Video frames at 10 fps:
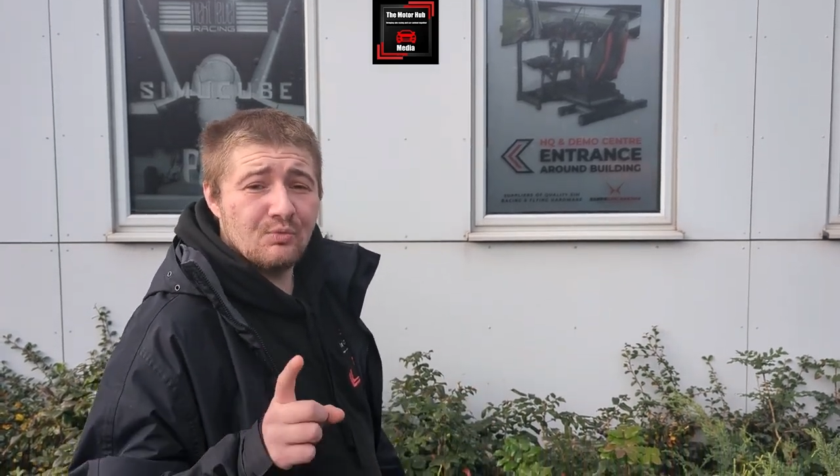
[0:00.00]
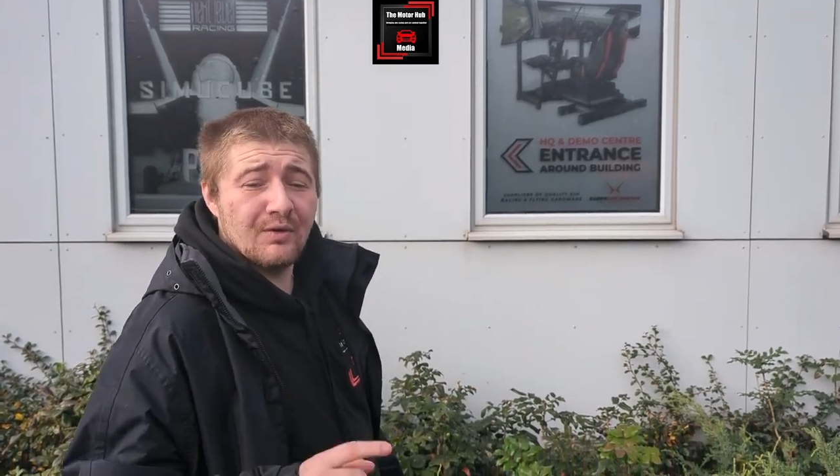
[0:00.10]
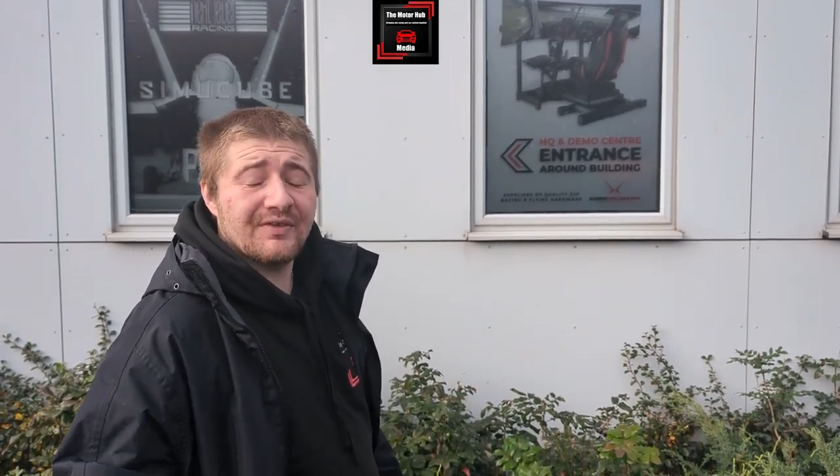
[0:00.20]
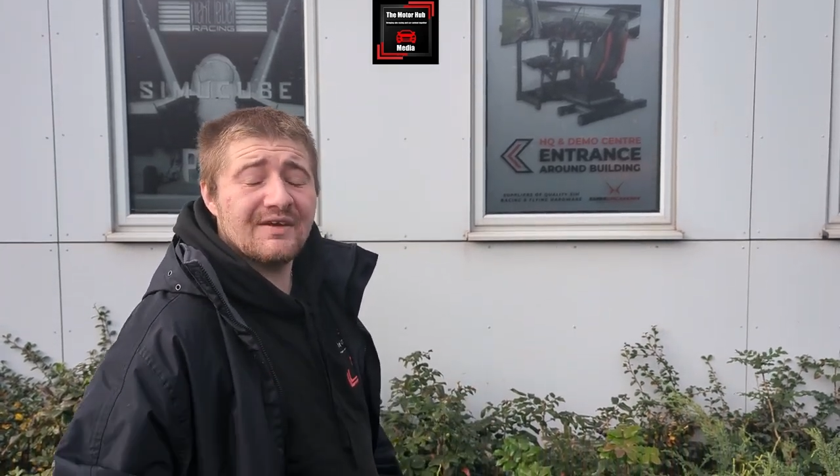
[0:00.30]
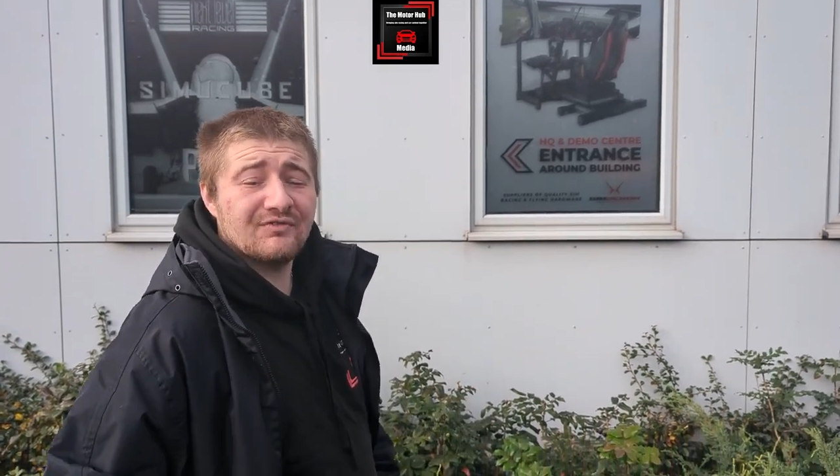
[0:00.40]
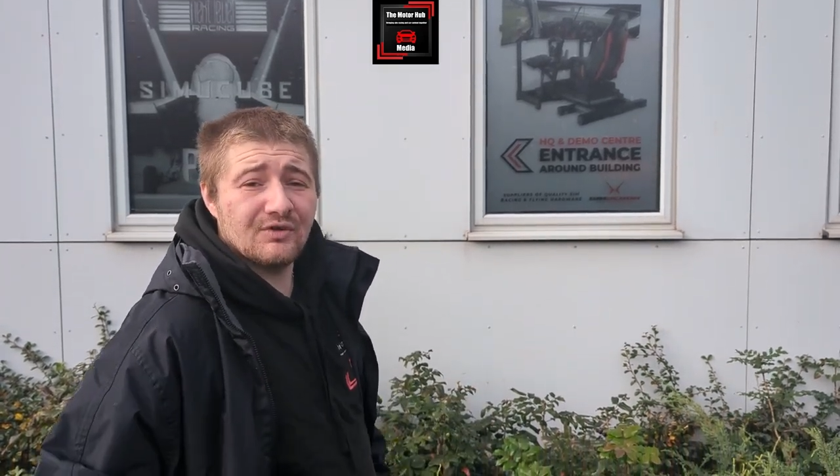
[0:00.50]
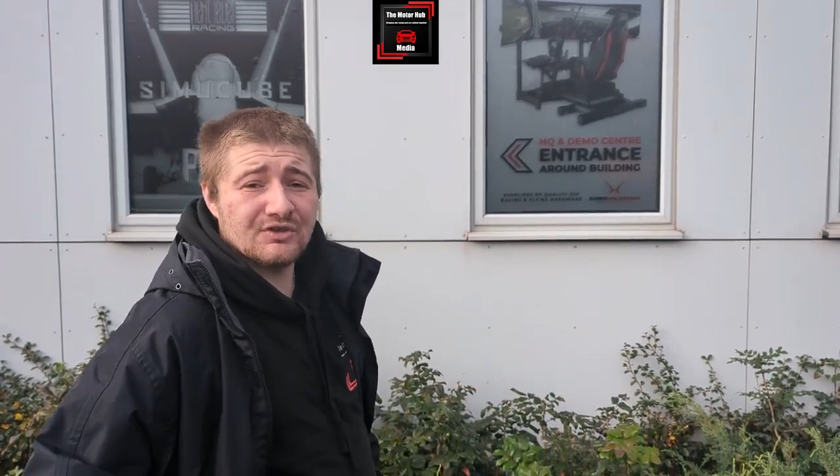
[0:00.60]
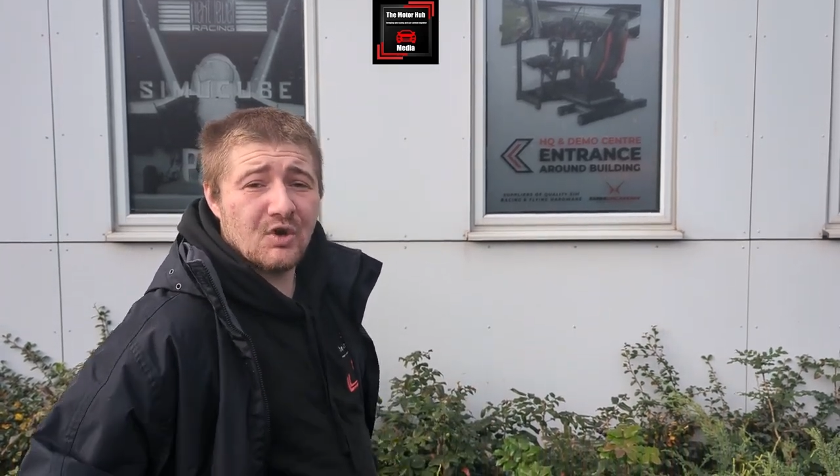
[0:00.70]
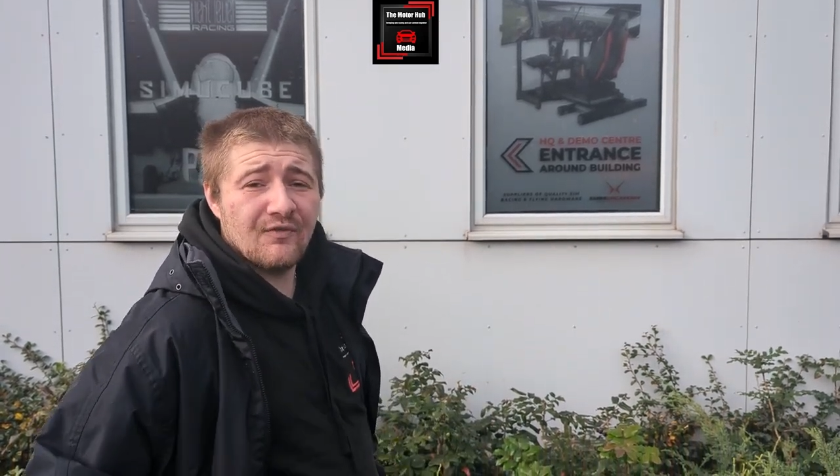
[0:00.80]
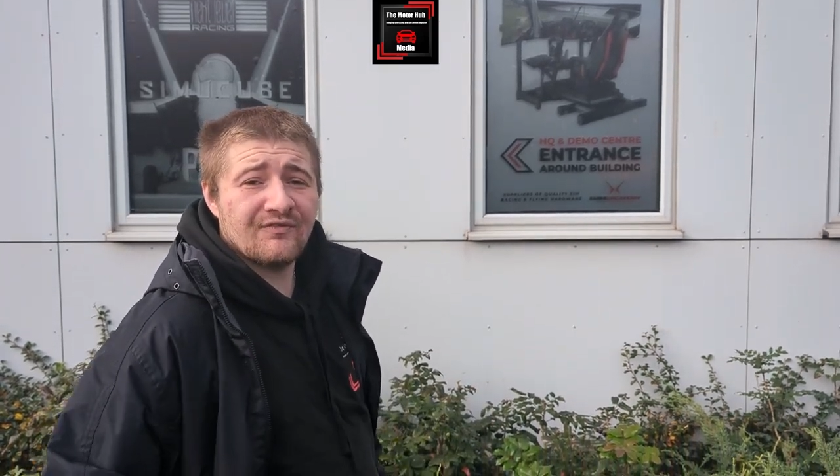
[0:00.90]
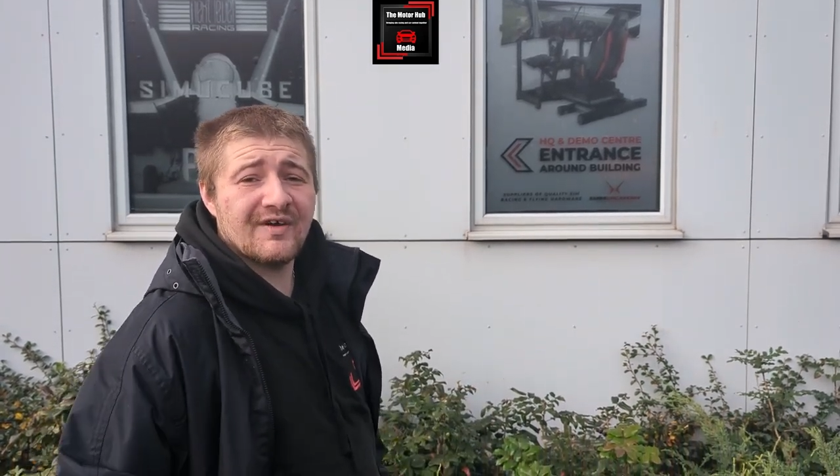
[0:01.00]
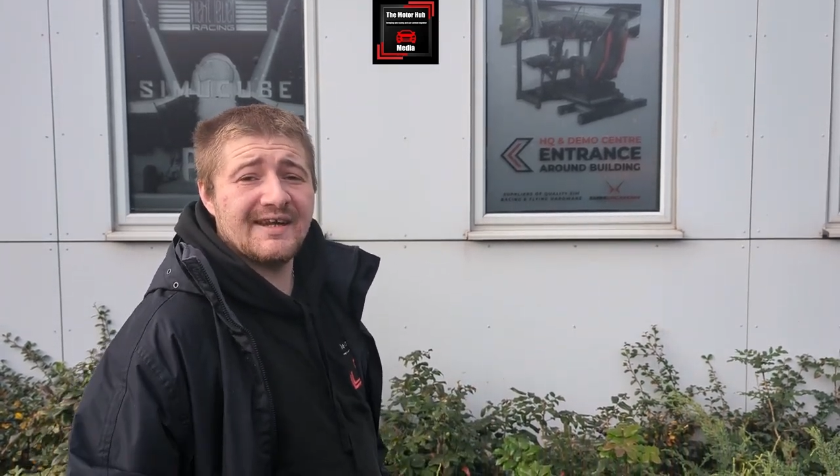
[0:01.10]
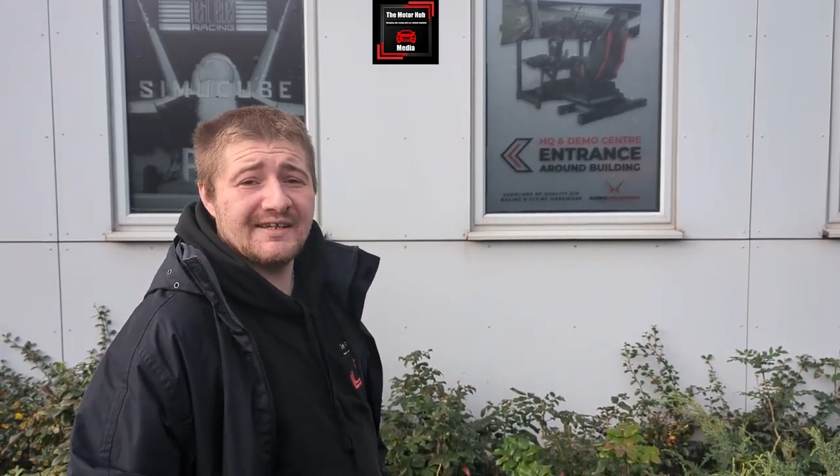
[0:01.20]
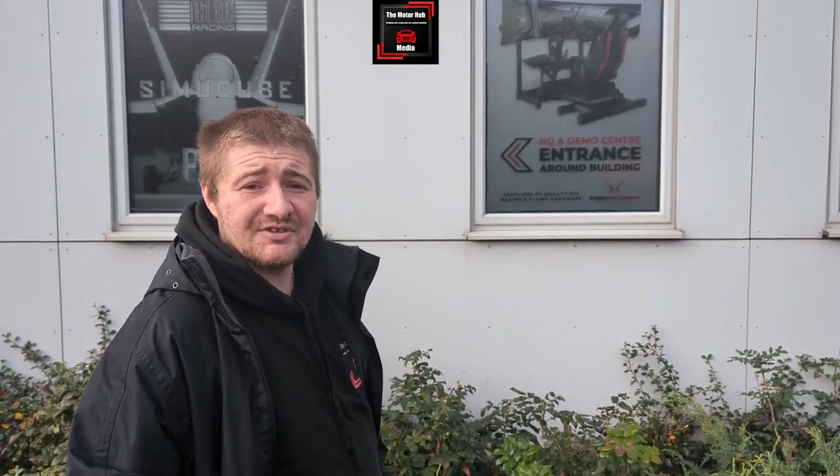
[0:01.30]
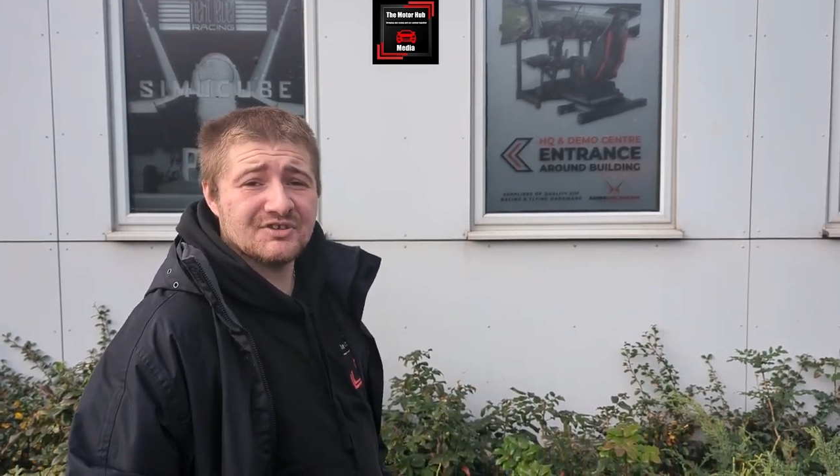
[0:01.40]
what they've got to offer
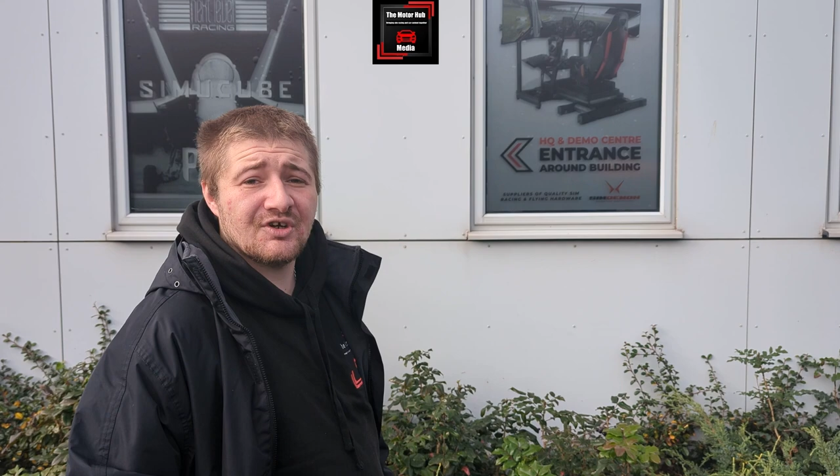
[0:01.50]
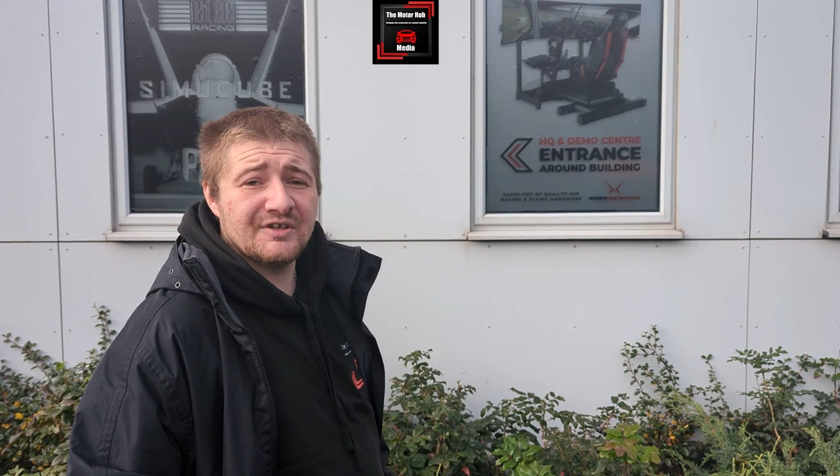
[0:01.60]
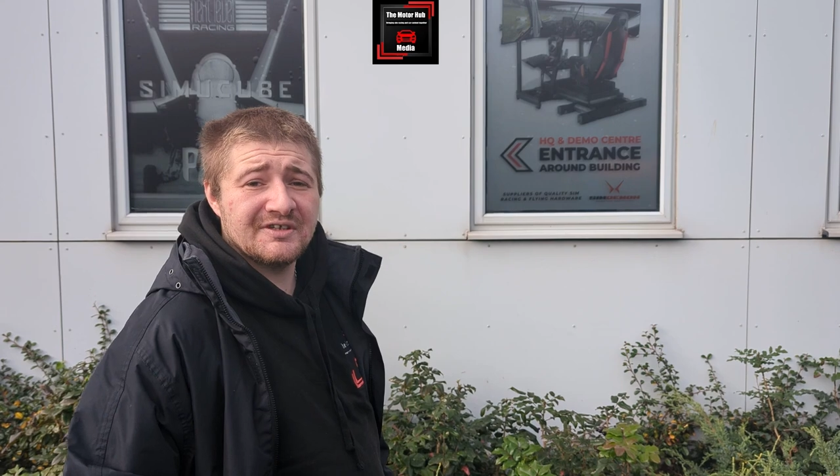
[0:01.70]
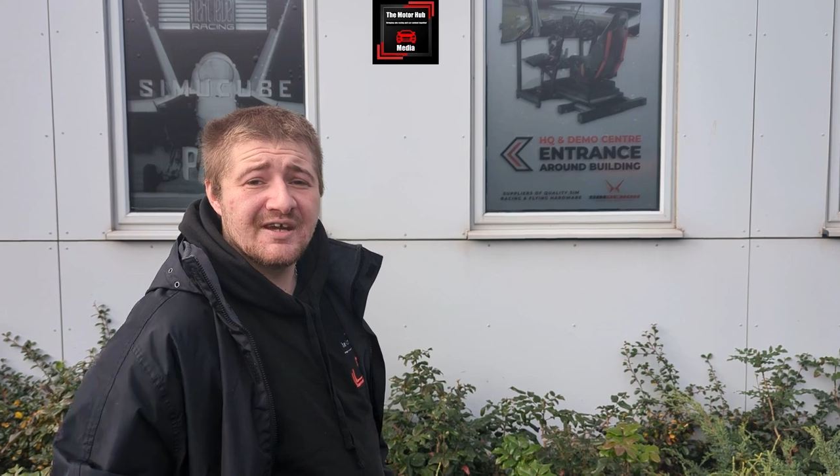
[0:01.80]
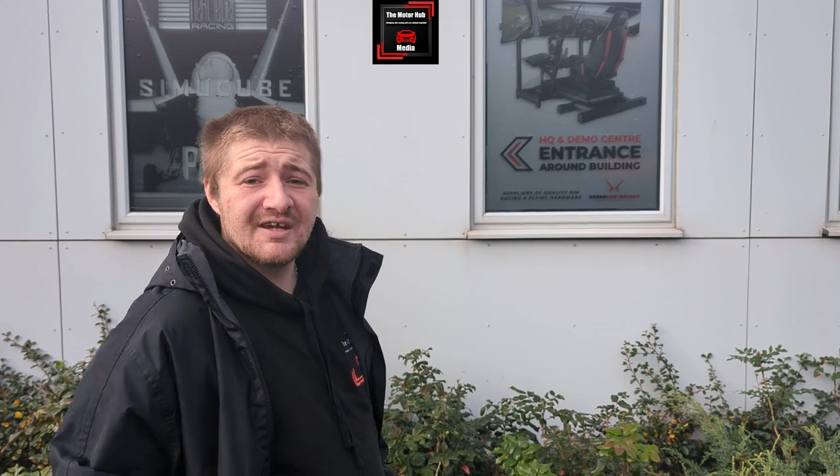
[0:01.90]
inside,